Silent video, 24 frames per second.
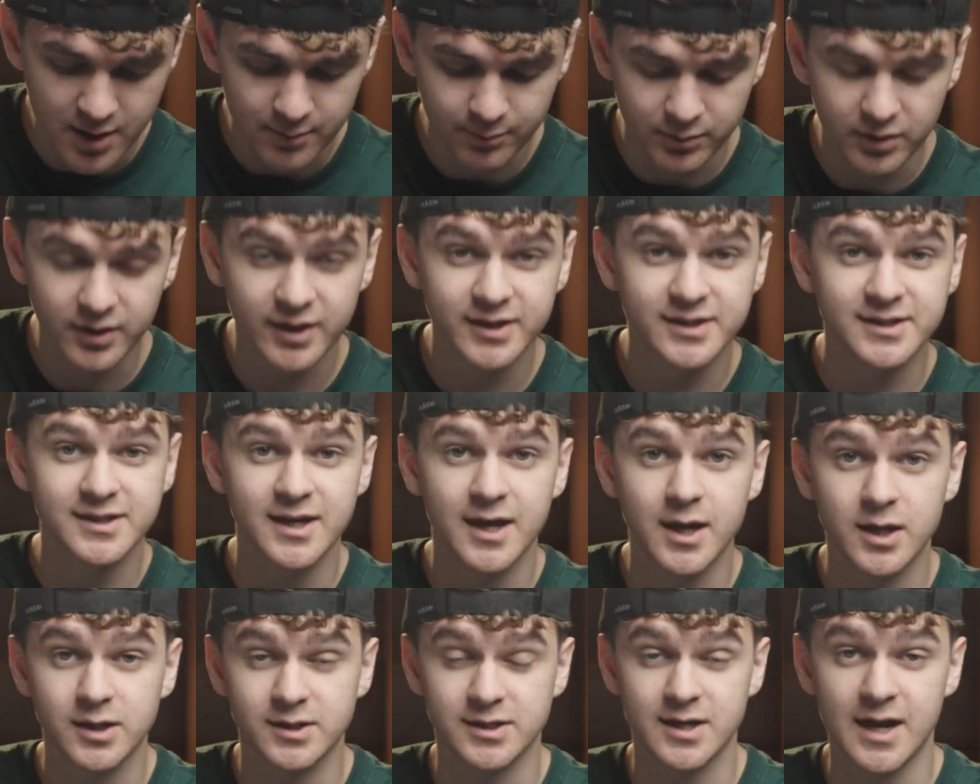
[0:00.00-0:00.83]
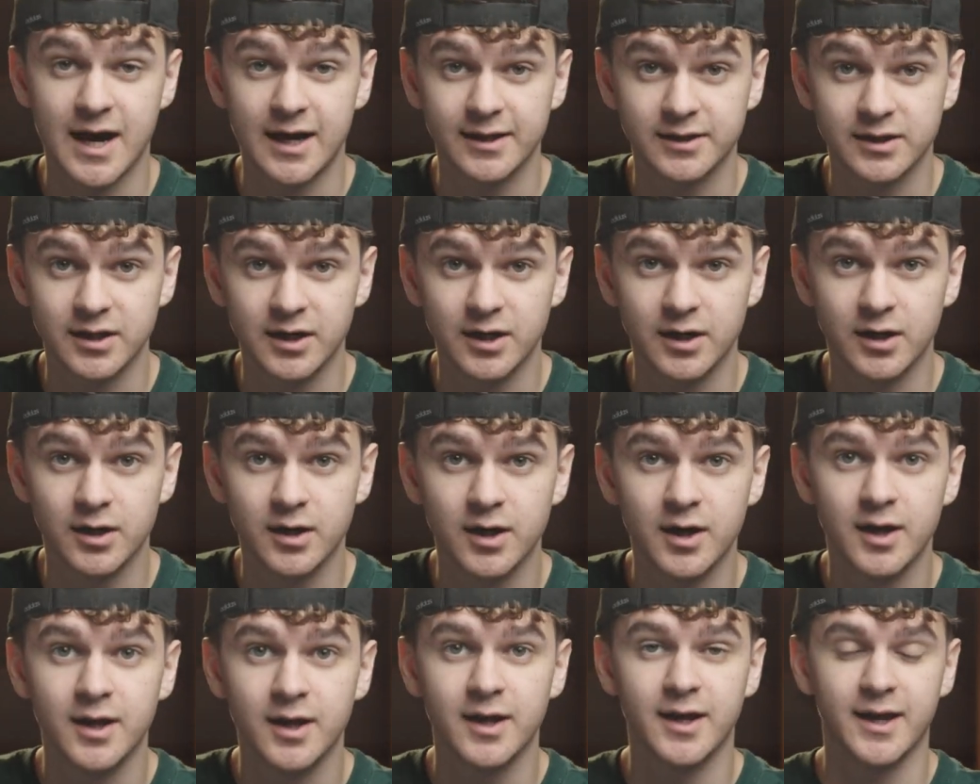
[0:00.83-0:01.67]
But let's say it's not
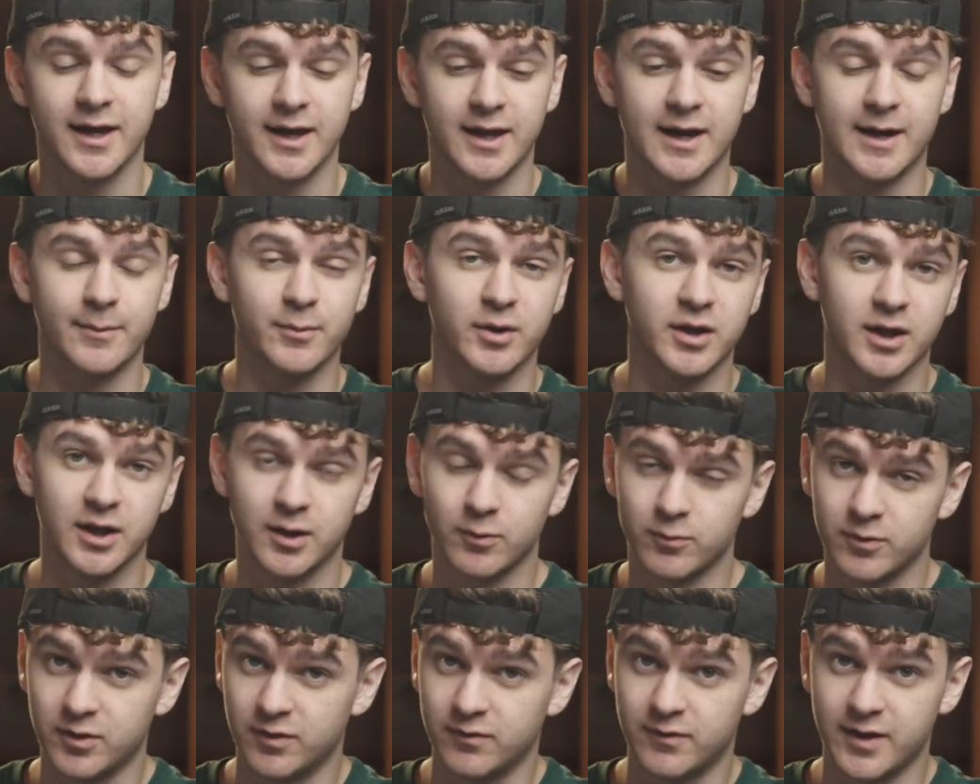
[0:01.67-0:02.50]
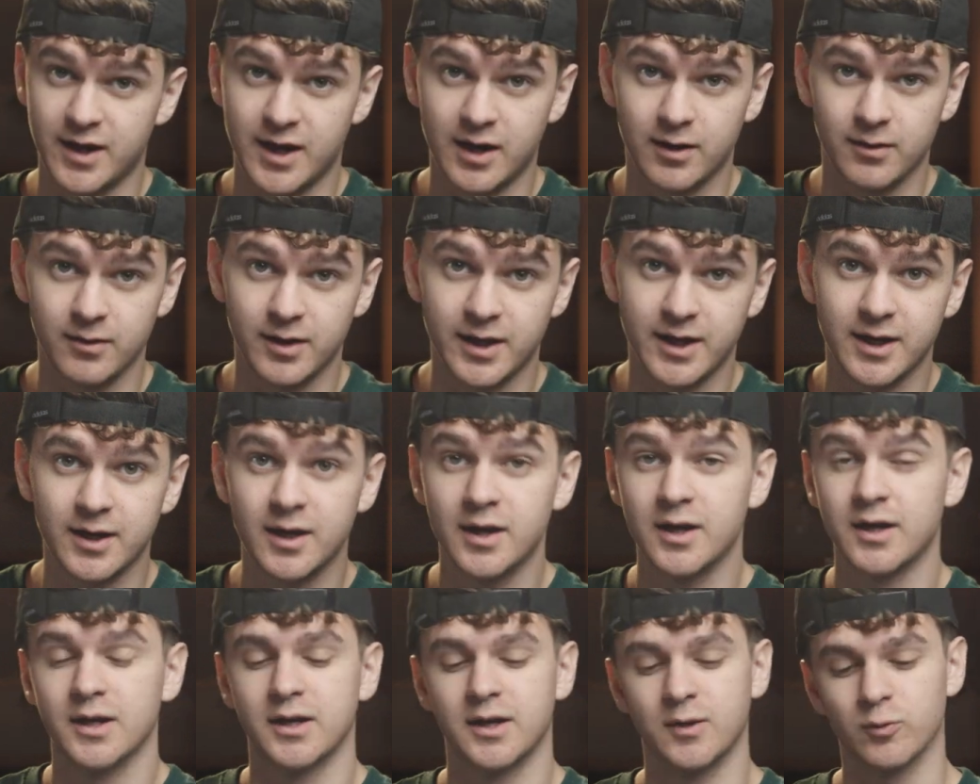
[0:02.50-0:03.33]
there and I'm gonna get rid of the hair light,
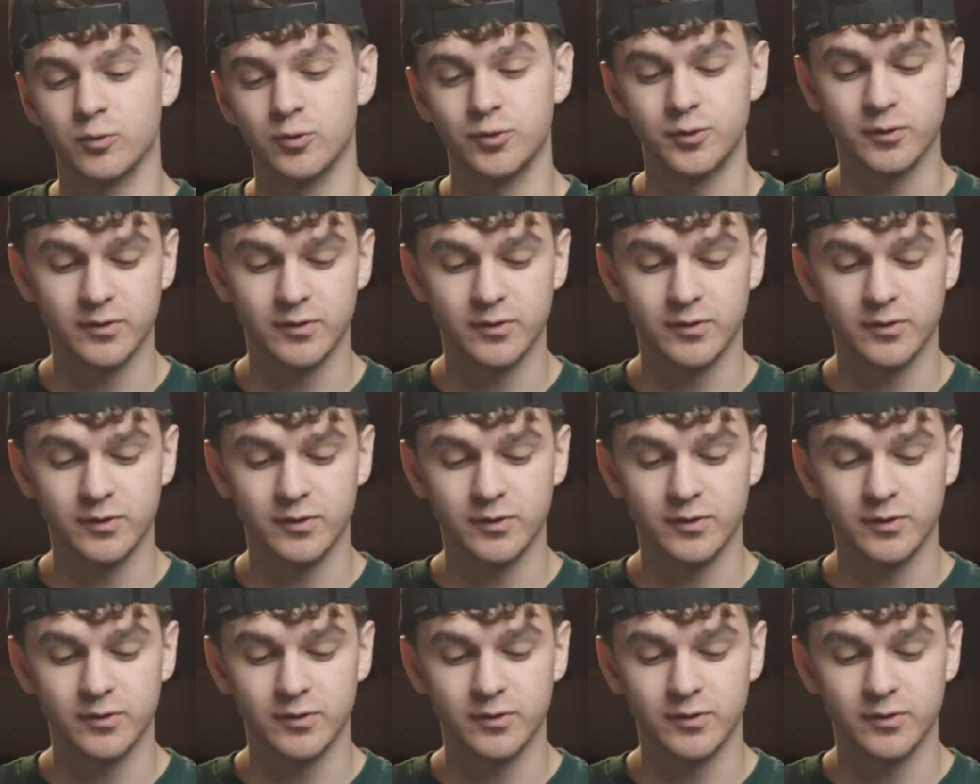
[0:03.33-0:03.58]
and we'll do